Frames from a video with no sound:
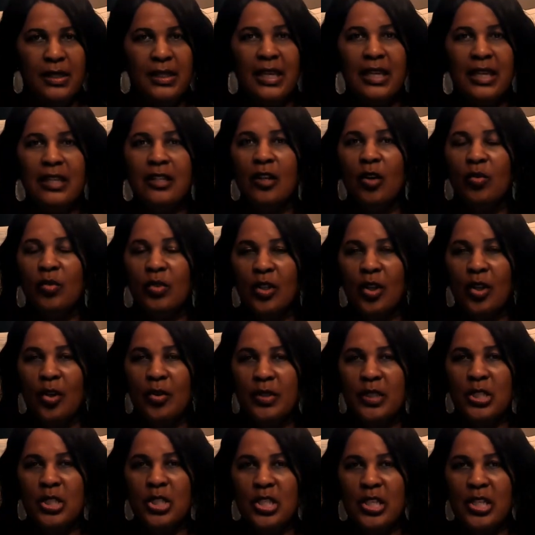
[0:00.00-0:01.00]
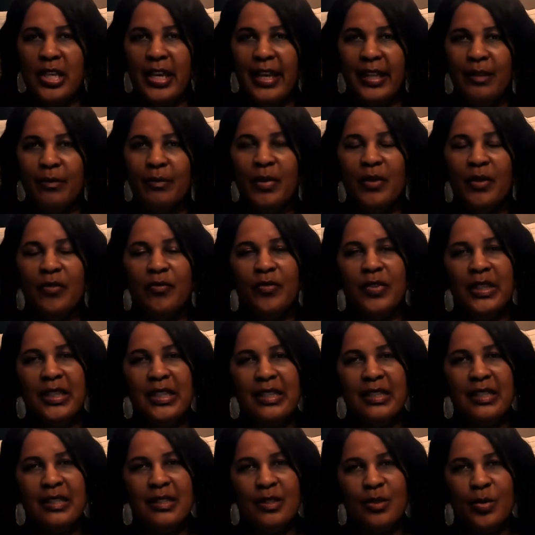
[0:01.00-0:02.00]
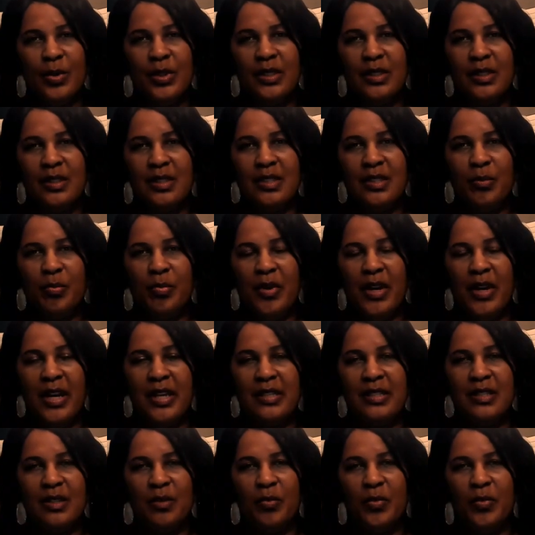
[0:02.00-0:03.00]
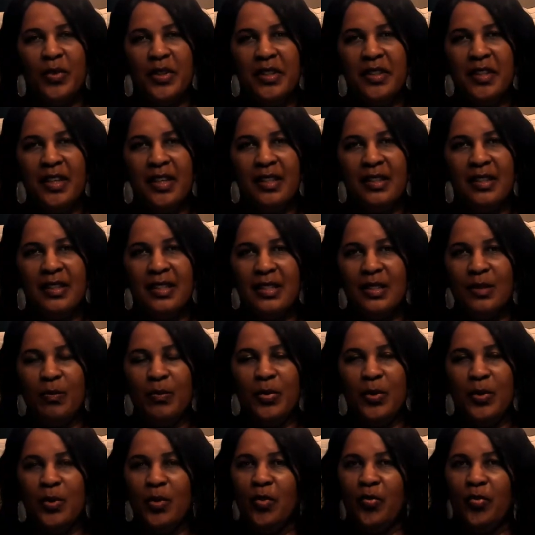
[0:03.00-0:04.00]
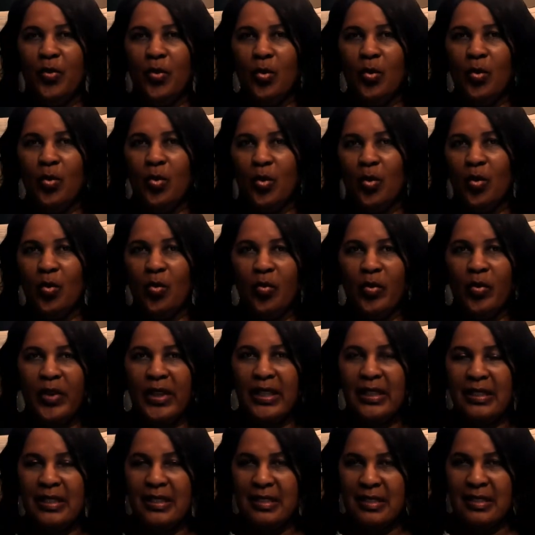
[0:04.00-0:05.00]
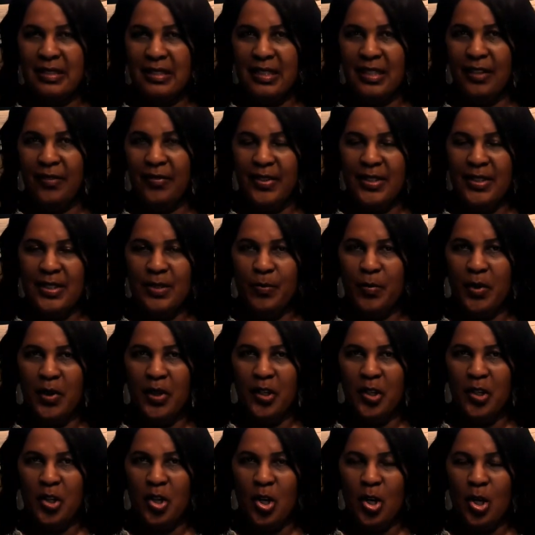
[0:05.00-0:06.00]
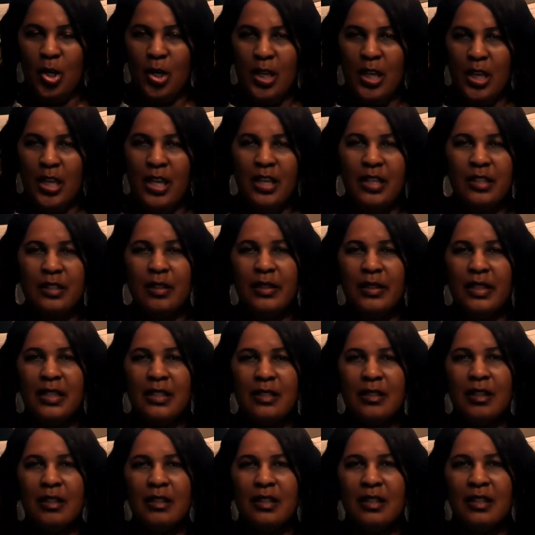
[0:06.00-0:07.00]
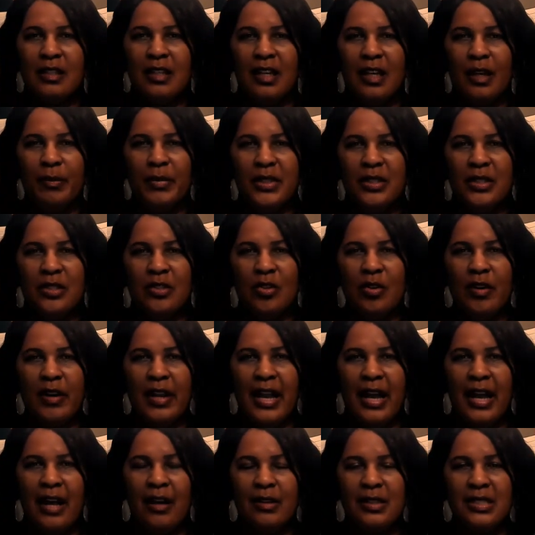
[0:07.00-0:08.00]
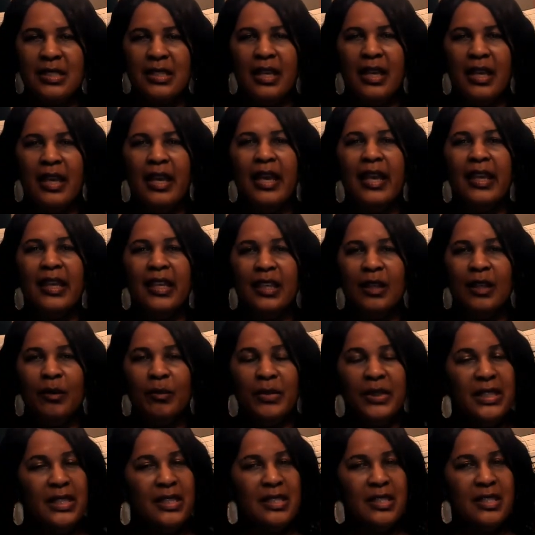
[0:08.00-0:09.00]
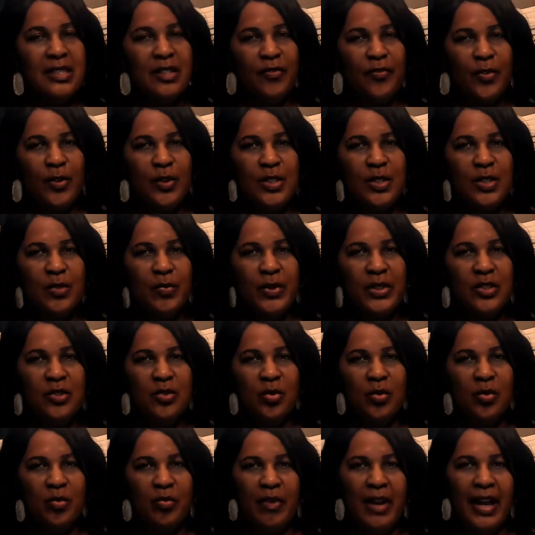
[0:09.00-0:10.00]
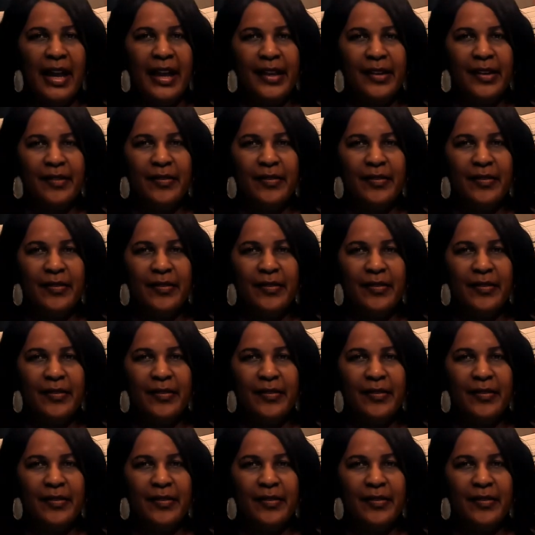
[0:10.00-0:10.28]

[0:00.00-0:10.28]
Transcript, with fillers: They don't know this yet, but Vicki is going to surprise them with this beautiful ring that Steve has bought her. So they start to come into her house. Emily is the first one to arrive.